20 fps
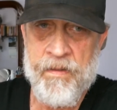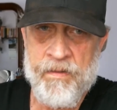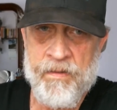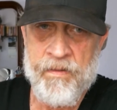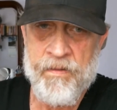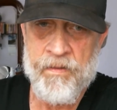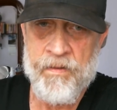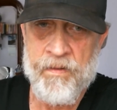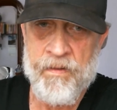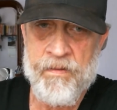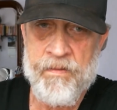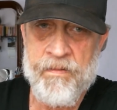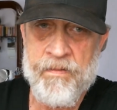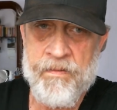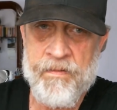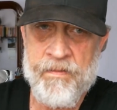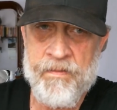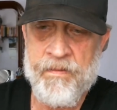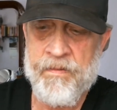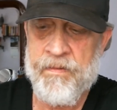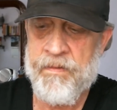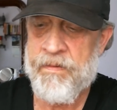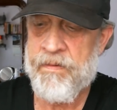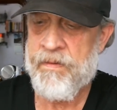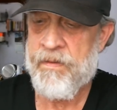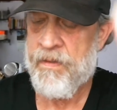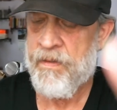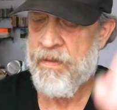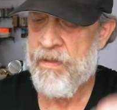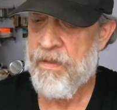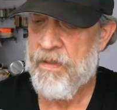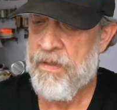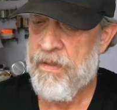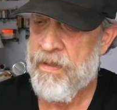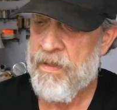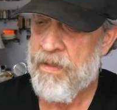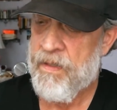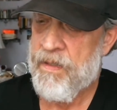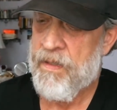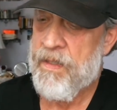Cool.
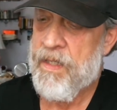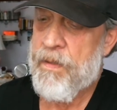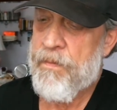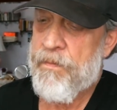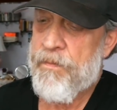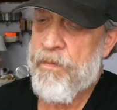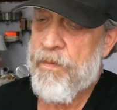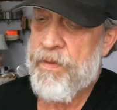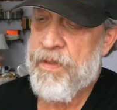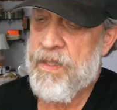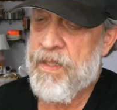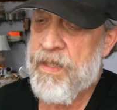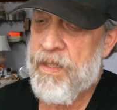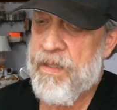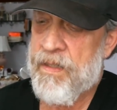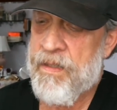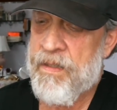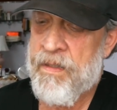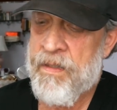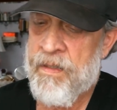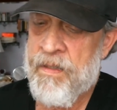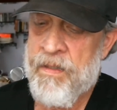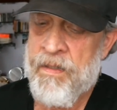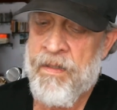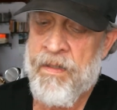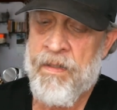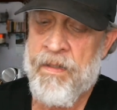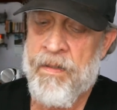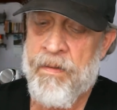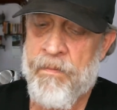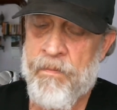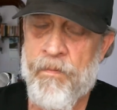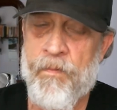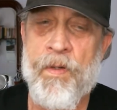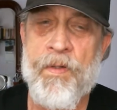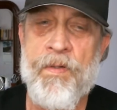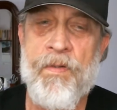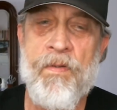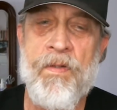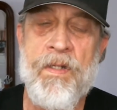Now for the, uh,
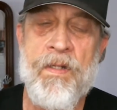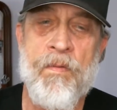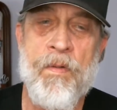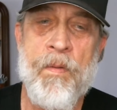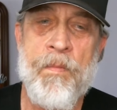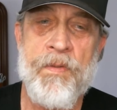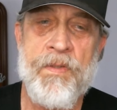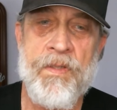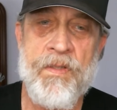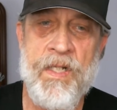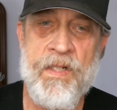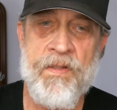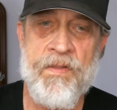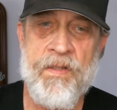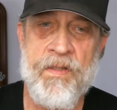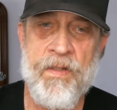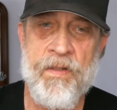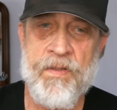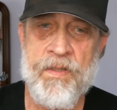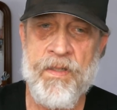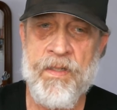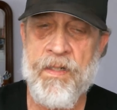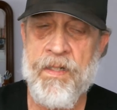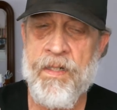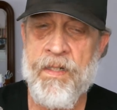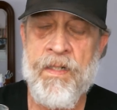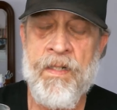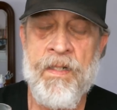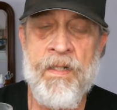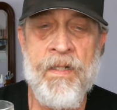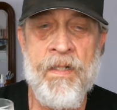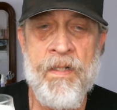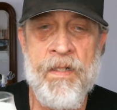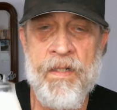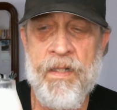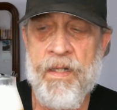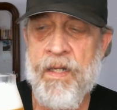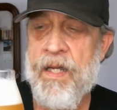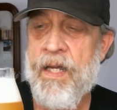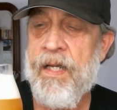before I do the aromas and tasting notes here,
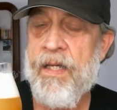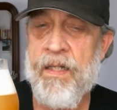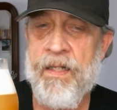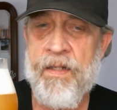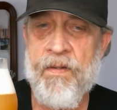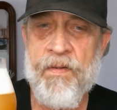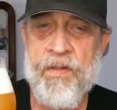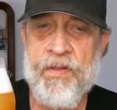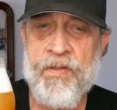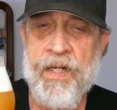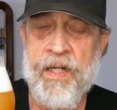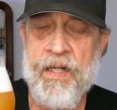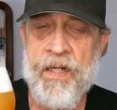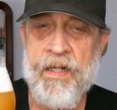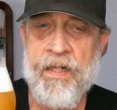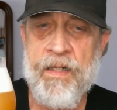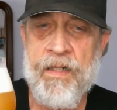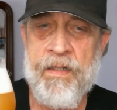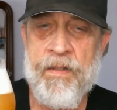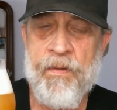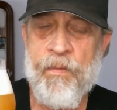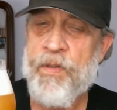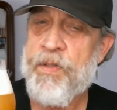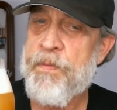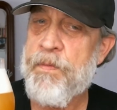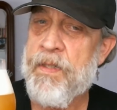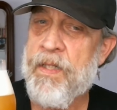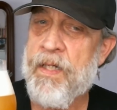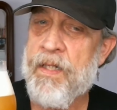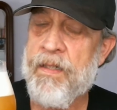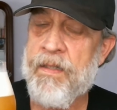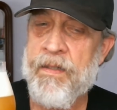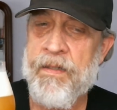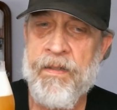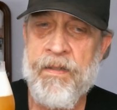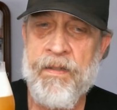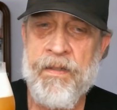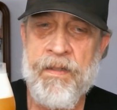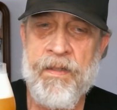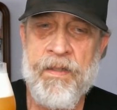I'm going to give it a try here. Wish me luck.
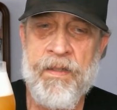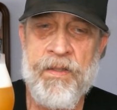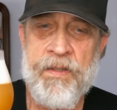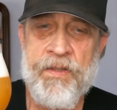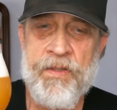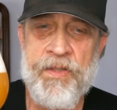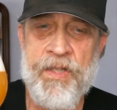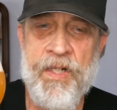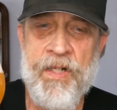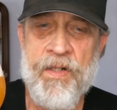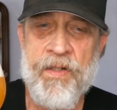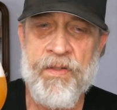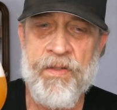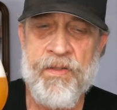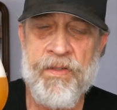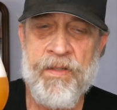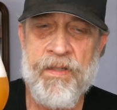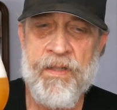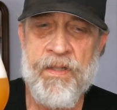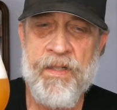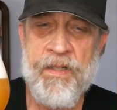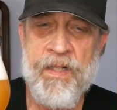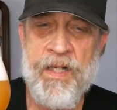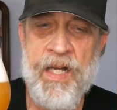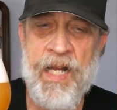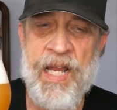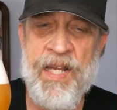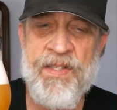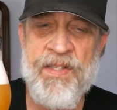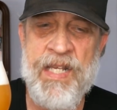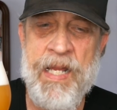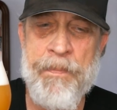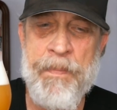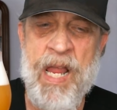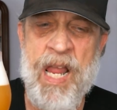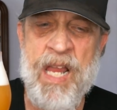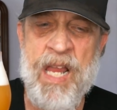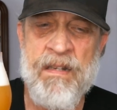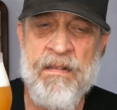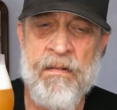Cheers. That's that
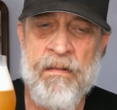bad.